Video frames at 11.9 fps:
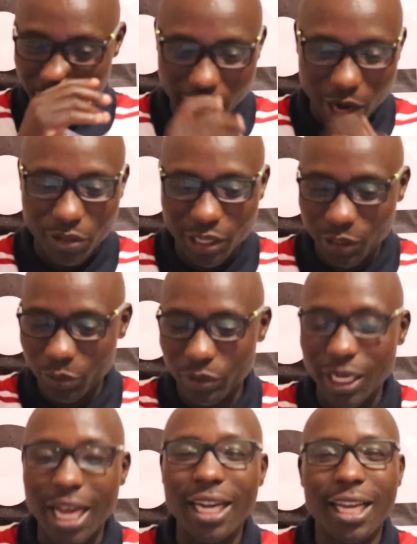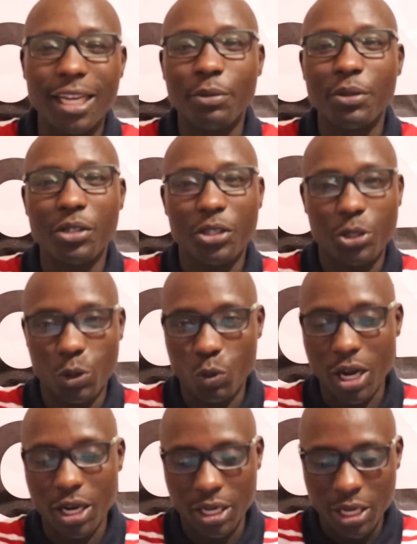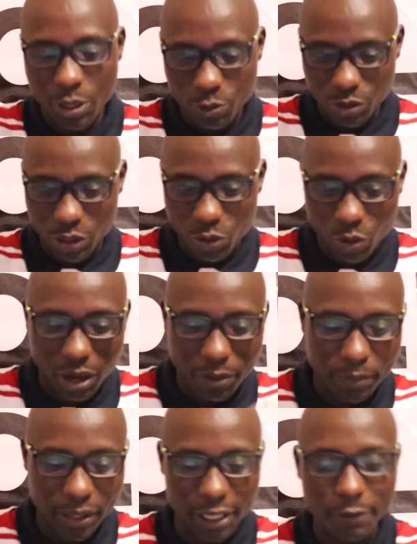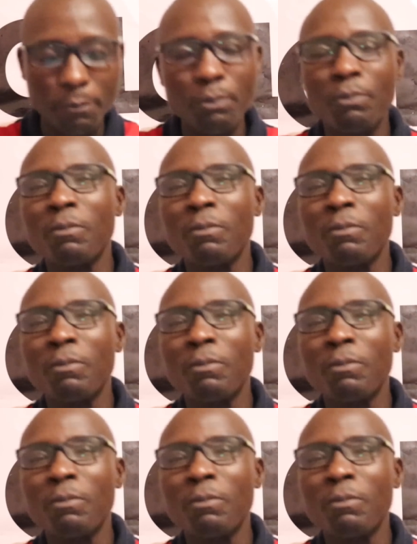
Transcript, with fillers: to allow the Sudan administration work with the Joho company.